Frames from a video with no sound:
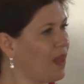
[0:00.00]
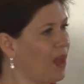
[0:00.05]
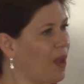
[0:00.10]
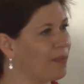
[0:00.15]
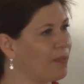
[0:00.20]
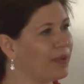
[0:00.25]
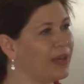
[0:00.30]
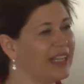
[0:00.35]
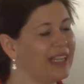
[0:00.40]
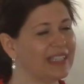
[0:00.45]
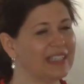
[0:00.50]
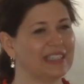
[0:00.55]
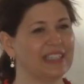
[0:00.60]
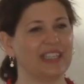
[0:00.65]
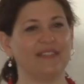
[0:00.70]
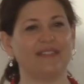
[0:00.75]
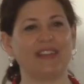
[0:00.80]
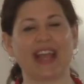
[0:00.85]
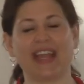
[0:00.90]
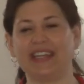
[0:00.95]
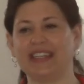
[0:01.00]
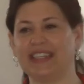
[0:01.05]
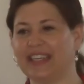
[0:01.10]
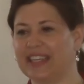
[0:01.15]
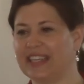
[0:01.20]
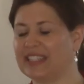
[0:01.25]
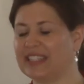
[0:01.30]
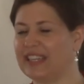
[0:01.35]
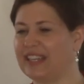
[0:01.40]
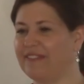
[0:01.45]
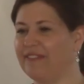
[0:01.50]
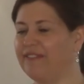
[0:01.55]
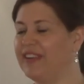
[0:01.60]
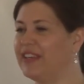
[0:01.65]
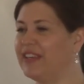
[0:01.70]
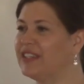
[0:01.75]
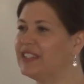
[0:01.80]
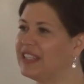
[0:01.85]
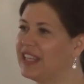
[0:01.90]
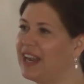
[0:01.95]
preconceived ideas and
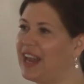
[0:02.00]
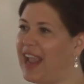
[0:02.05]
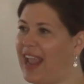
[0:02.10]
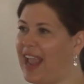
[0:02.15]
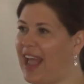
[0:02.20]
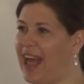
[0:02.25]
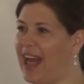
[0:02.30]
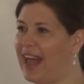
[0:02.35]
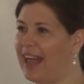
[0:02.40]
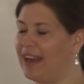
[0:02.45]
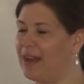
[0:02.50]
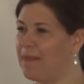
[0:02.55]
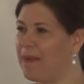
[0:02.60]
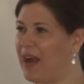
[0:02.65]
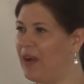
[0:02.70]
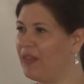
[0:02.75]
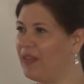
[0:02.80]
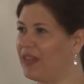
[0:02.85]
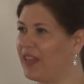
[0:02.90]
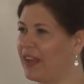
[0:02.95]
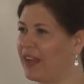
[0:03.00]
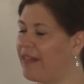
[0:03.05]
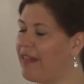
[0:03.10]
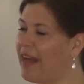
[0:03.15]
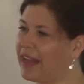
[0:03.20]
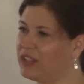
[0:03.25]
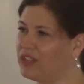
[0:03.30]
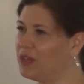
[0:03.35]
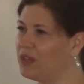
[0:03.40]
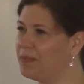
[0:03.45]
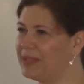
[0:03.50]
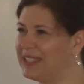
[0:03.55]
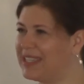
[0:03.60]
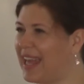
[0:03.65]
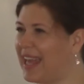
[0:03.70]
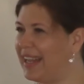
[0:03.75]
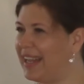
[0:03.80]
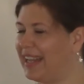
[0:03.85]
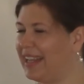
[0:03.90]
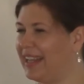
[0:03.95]
fears that I had about the classroom
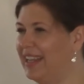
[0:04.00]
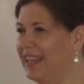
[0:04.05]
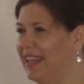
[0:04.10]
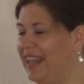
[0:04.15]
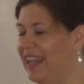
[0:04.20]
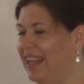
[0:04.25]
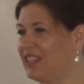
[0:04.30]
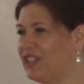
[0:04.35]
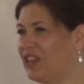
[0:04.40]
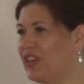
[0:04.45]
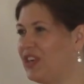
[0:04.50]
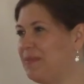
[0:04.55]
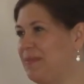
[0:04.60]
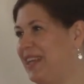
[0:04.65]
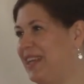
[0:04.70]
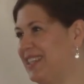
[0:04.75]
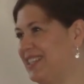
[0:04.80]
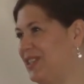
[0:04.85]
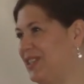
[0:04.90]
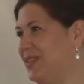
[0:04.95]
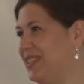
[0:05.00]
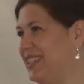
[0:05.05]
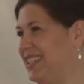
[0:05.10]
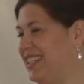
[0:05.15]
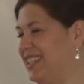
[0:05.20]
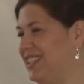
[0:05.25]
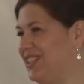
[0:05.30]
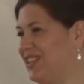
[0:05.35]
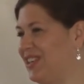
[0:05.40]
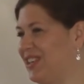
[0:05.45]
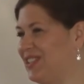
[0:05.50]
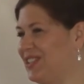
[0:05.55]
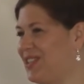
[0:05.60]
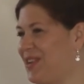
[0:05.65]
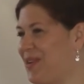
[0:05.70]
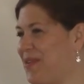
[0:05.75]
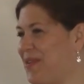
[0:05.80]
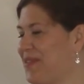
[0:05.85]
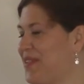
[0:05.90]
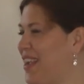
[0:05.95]
setting and turn me into a teacher.
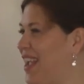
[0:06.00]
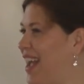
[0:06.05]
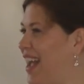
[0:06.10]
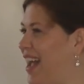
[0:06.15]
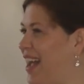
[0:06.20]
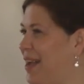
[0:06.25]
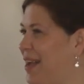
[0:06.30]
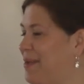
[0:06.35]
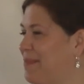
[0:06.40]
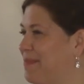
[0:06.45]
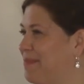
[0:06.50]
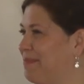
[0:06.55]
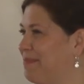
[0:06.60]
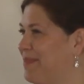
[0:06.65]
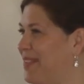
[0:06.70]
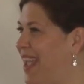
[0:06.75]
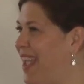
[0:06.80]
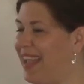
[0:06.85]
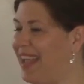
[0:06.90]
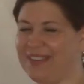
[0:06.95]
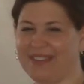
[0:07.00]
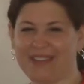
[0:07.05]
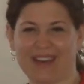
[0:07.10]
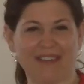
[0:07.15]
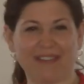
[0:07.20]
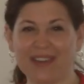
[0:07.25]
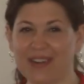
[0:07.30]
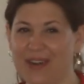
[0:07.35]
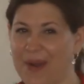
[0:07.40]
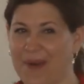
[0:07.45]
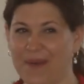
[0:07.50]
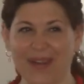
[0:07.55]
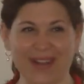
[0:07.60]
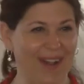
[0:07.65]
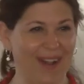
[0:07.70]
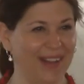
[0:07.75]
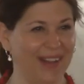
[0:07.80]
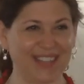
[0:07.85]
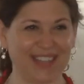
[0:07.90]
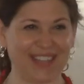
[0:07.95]
So, um, yeah, you never know what
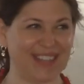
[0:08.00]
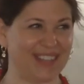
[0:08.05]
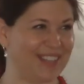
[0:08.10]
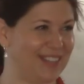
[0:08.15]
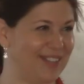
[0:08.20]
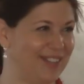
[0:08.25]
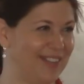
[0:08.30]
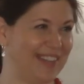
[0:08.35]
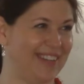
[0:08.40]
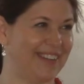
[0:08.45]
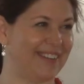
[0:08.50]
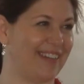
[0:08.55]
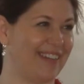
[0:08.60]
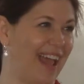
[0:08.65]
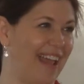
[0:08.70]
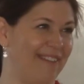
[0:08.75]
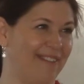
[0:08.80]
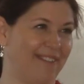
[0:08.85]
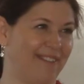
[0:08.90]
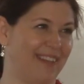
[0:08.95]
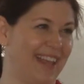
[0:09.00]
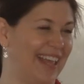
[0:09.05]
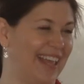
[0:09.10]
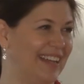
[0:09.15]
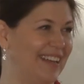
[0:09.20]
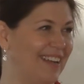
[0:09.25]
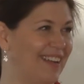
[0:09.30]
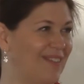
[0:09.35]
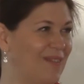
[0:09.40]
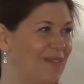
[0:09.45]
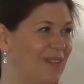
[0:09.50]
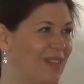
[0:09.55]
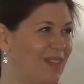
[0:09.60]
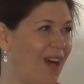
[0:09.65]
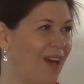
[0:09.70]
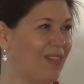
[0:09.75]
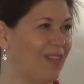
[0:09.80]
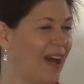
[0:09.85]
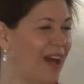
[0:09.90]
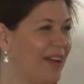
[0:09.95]
God's going to do with your life. And
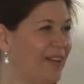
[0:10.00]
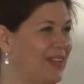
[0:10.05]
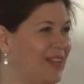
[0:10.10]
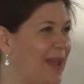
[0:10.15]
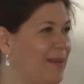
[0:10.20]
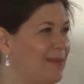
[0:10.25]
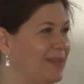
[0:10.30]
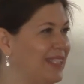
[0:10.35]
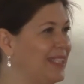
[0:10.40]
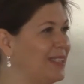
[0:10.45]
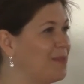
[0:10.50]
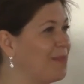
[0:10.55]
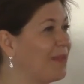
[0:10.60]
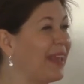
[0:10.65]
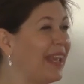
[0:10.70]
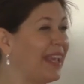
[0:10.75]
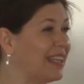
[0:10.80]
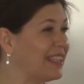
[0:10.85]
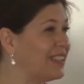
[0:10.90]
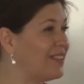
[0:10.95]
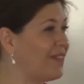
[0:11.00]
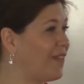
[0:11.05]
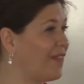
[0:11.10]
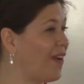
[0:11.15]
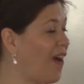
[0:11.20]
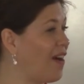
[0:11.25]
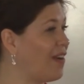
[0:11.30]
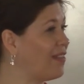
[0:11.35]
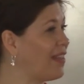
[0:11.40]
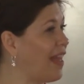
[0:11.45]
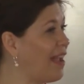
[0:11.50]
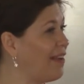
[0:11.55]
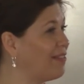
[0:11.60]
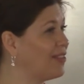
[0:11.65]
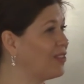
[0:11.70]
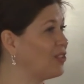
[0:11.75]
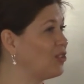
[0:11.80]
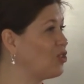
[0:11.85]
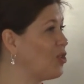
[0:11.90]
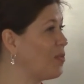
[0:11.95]
a lot of times, His plans for our life
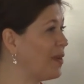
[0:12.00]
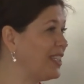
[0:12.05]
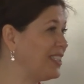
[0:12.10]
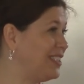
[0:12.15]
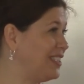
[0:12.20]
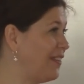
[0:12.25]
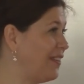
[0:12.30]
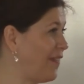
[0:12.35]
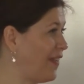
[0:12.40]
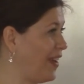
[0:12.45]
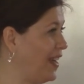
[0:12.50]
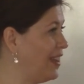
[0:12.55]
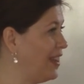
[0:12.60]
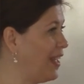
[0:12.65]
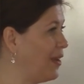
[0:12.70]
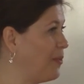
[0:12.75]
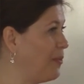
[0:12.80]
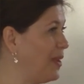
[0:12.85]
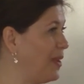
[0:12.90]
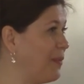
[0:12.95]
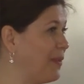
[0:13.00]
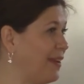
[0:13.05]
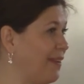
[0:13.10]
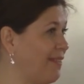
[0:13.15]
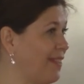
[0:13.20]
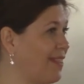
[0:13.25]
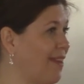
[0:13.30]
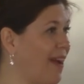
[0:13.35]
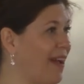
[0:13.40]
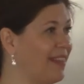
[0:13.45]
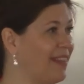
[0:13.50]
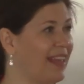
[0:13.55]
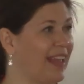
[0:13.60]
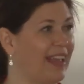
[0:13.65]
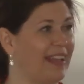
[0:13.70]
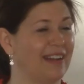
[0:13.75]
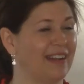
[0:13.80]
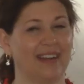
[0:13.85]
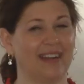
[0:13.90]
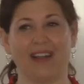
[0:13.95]
look so much different than we would have thought
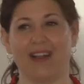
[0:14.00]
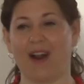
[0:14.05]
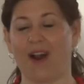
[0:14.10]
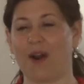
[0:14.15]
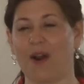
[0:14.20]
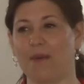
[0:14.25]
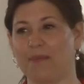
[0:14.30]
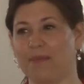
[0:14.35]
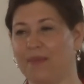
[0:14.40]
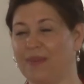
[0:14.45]
that our